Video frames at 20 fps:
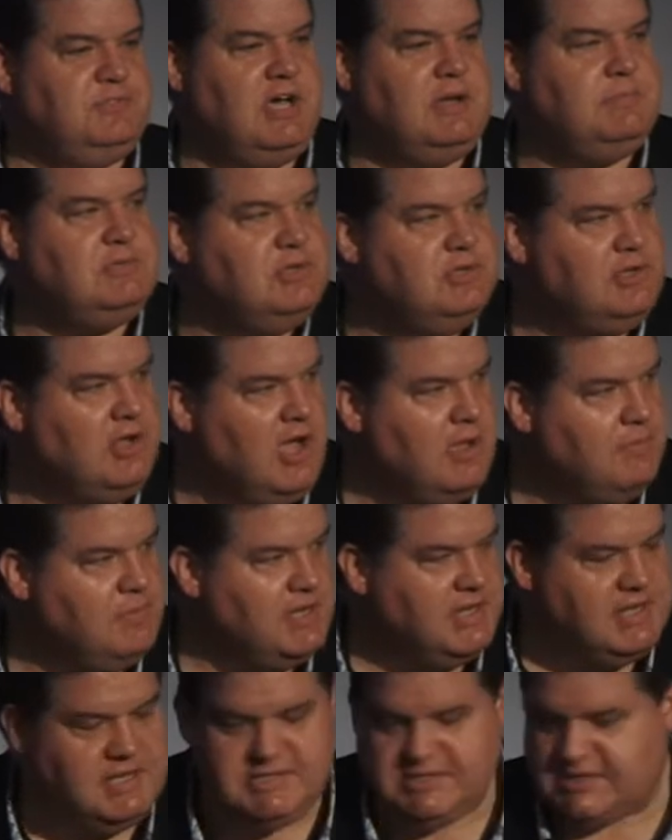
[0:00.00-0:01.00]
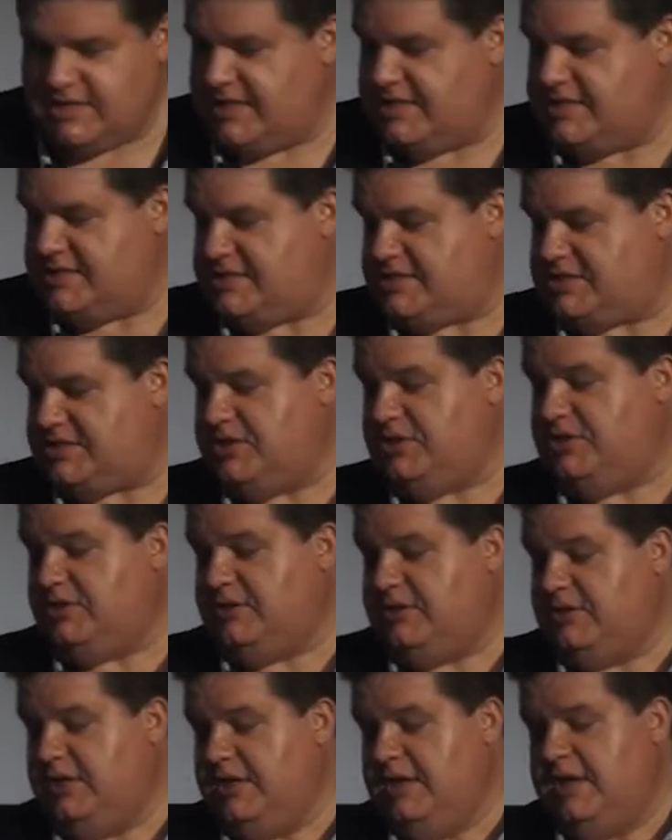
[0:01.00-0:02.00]
Type 2 diabetes is
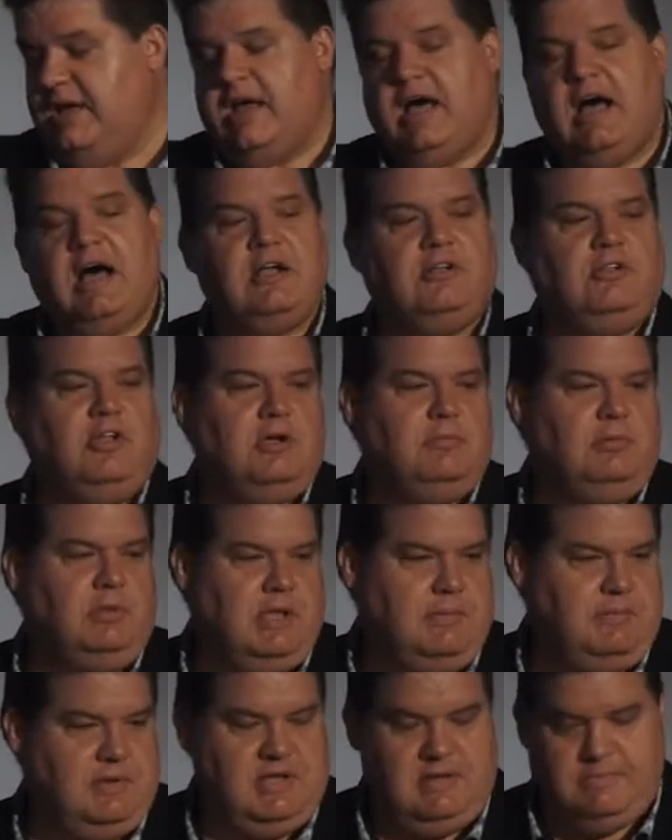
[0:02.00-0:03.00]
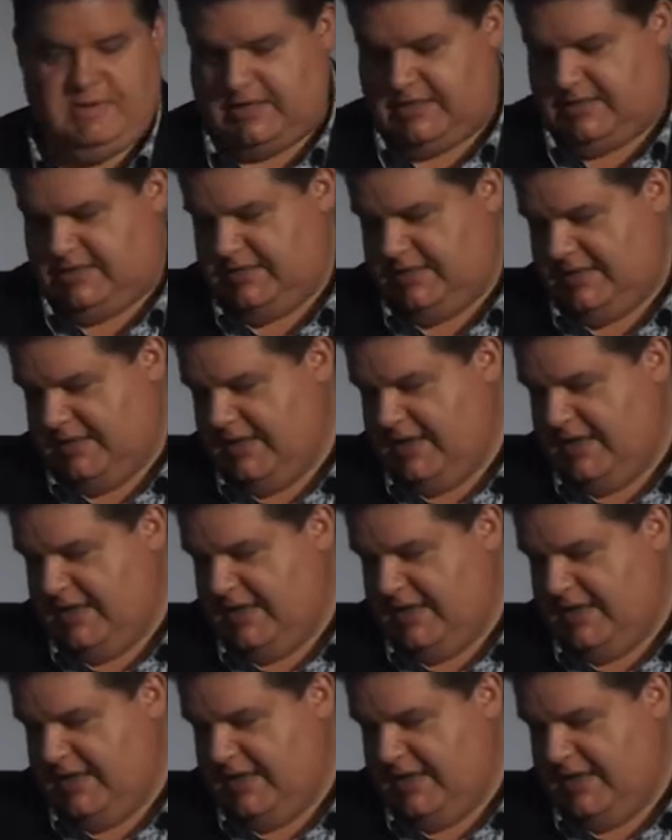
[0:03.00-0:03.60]
still a global epidemic.